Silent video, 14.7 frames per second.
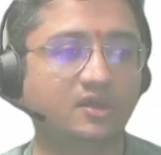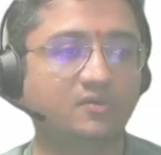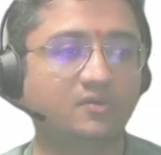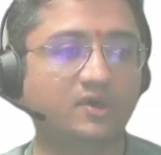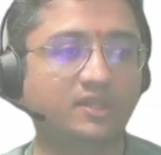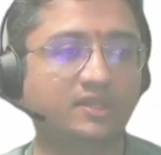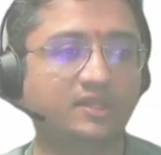
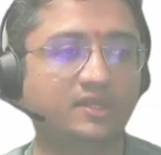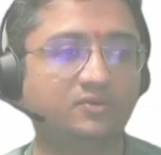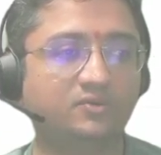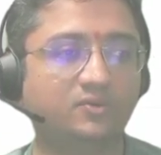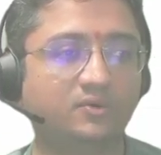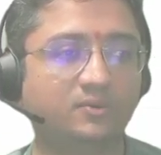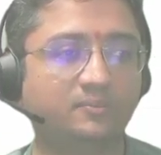One thing
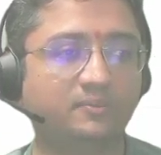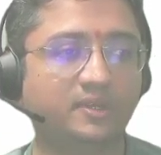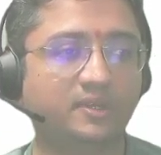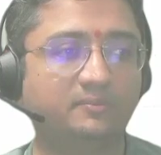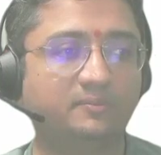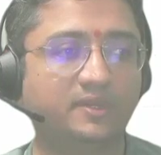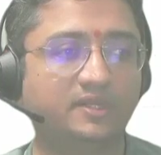to
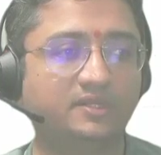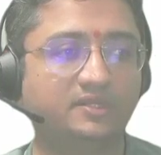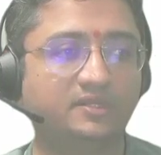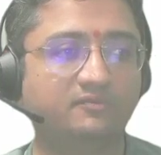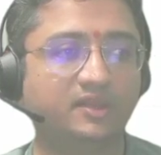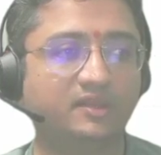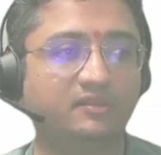
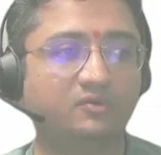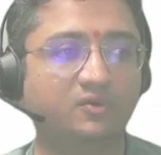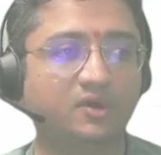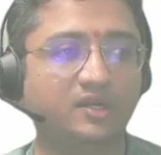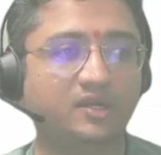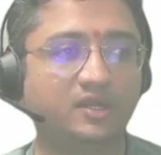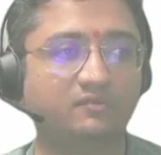mention, once you
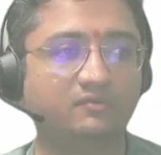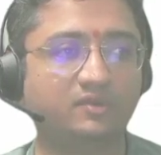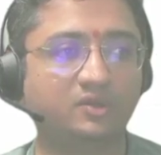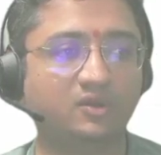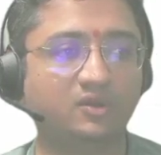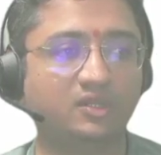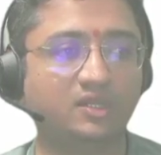are done with
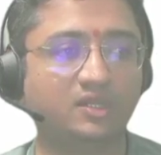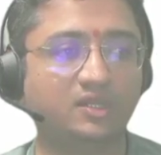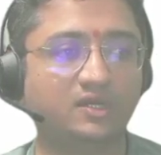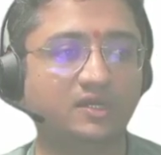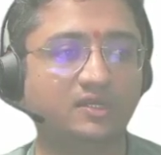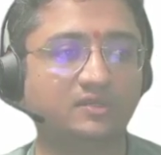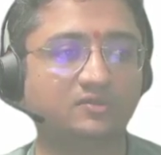all the
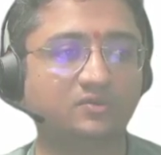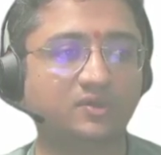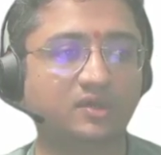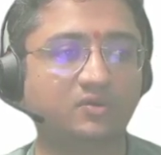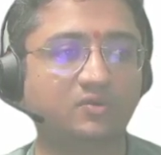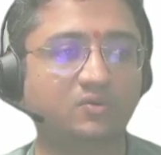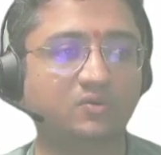learnings, you
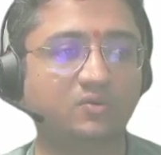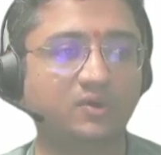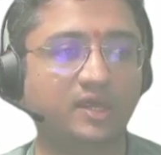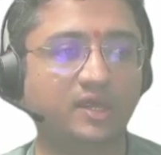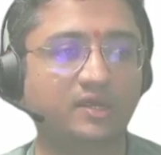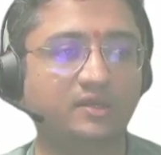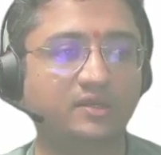can go
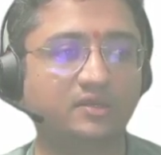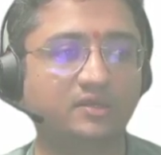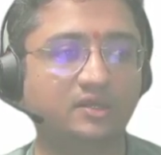and